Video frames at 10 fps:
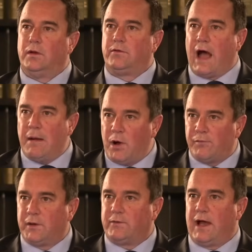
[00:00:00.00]
Time
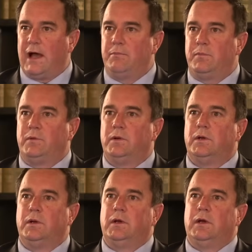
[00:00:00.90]
after time,
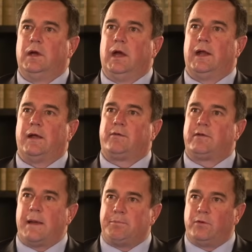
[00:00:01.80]
it has
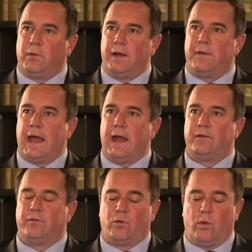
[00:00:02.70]
slapped away the
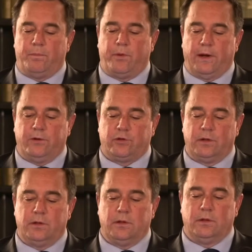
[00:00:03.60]
hand of cooperation